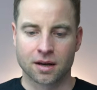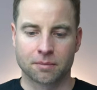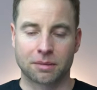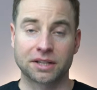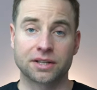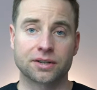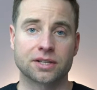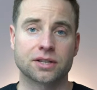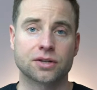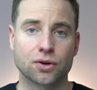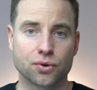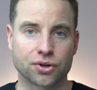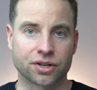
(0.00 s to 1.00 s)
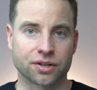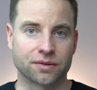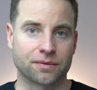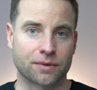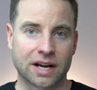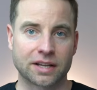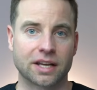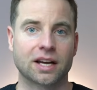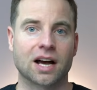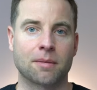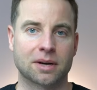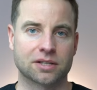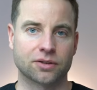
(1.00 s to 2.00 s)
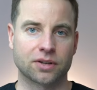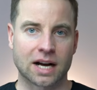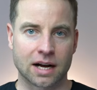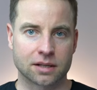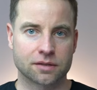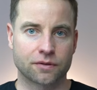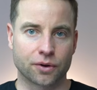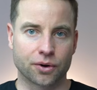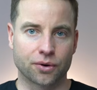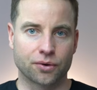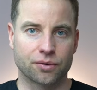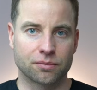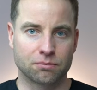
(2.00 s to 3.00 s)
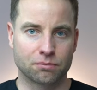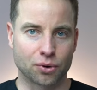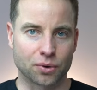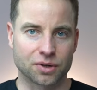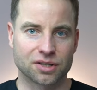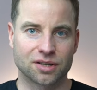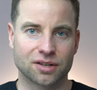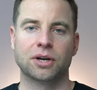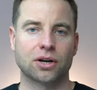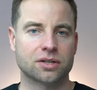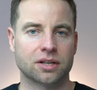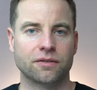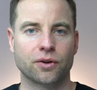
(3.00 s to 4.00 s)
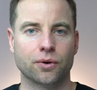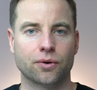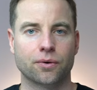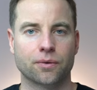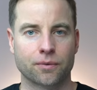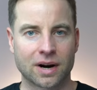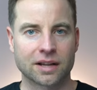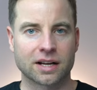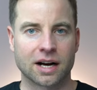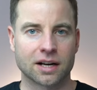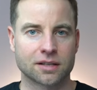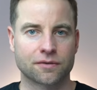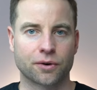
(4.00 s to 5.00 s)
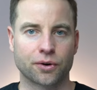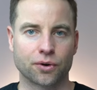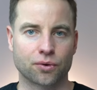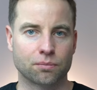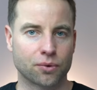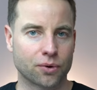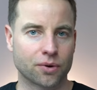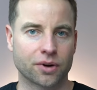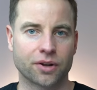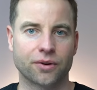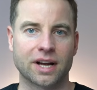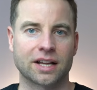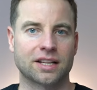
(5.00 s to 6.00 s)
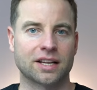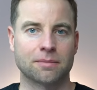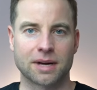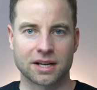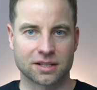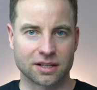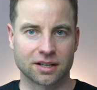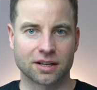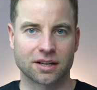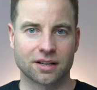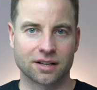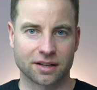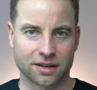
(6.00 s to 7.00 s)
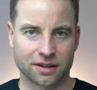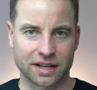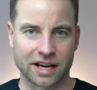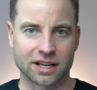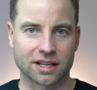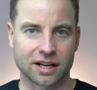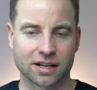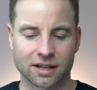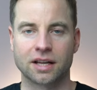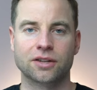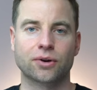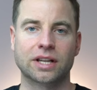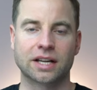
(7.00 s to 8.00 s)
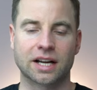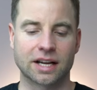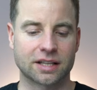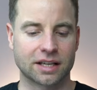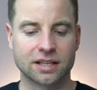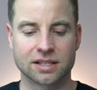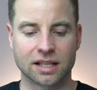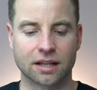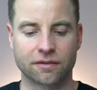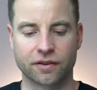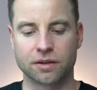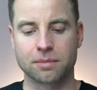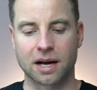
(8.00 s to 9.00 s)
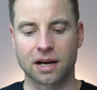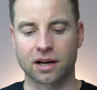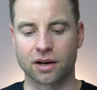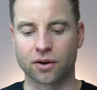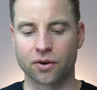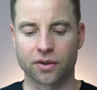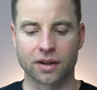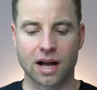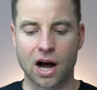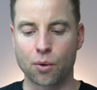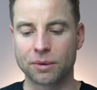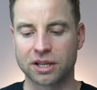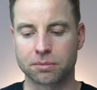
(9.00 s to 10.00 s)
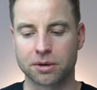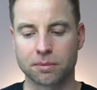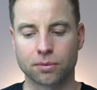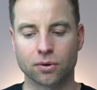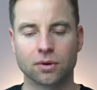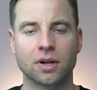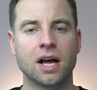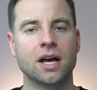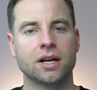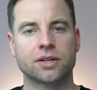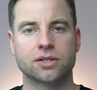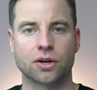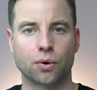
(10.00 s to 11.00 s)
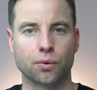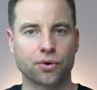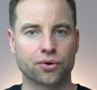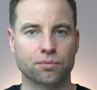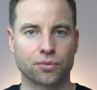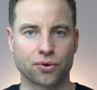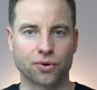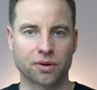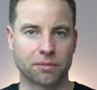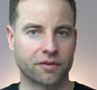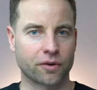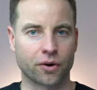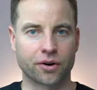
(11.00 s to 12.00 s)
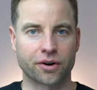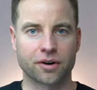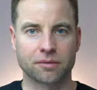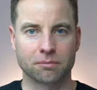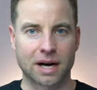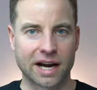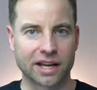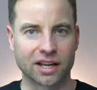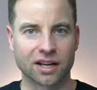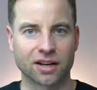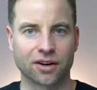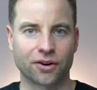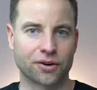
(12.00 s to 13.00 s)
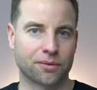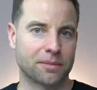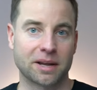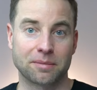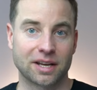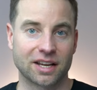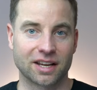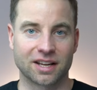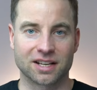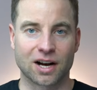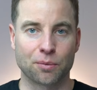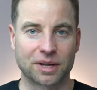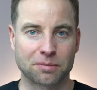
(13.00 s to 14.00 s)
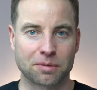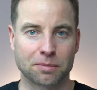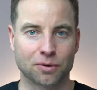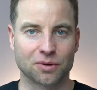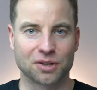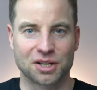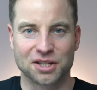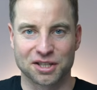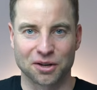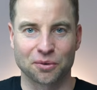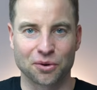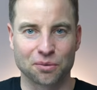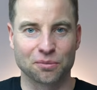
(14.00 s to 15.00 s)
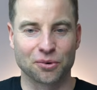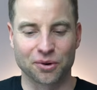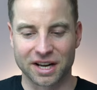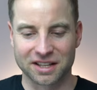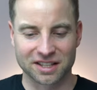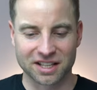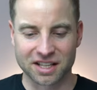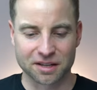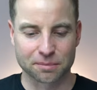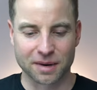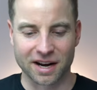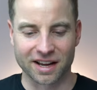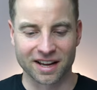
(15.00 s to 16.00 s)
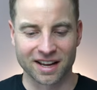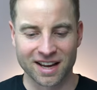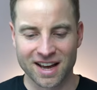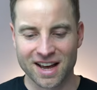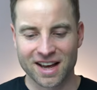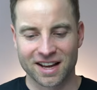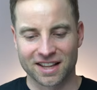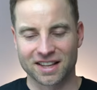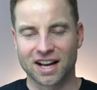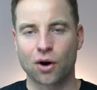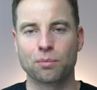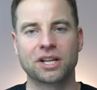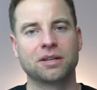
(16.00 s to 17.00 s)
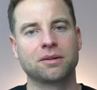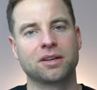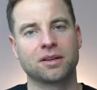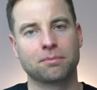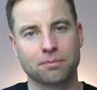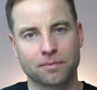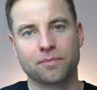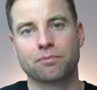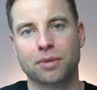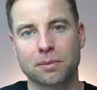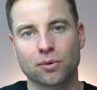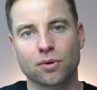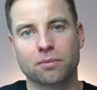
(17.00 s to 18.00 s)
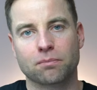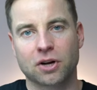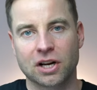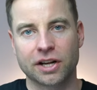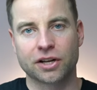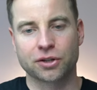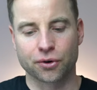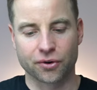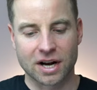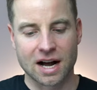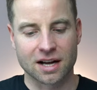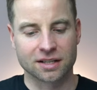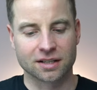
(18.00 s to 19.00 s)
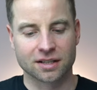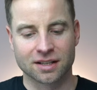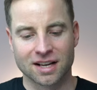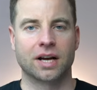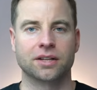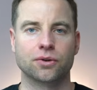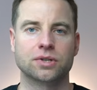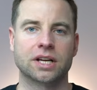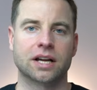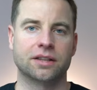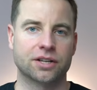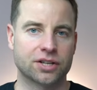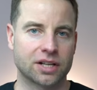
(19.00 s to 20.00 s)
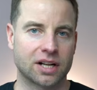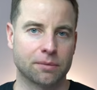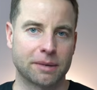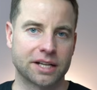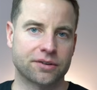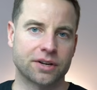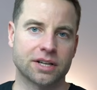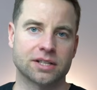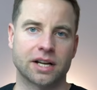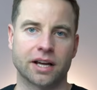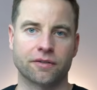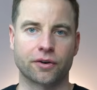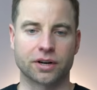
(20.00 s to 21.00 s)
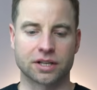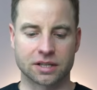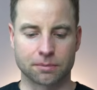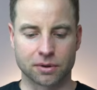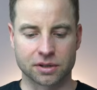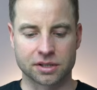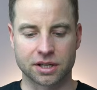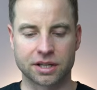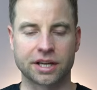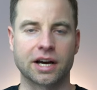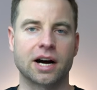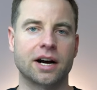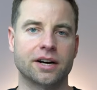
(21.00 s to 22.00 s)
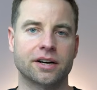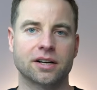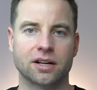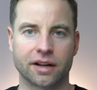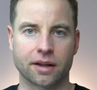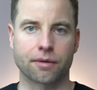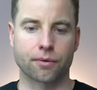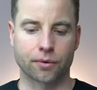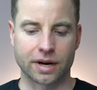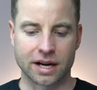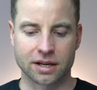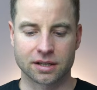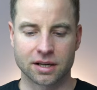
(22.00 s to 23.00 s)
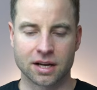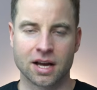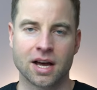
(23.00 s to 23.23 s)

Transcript: But there's a solution, running Amazon ads for your books. Because if you run ads for your book, you get amazing data and you can get instant feedback on how many people saw your book before buying, or maybe how many people saw your book and didn't buy, and how many people clicked your ad. And using additional metrics like, for example, CTR, click-through rate,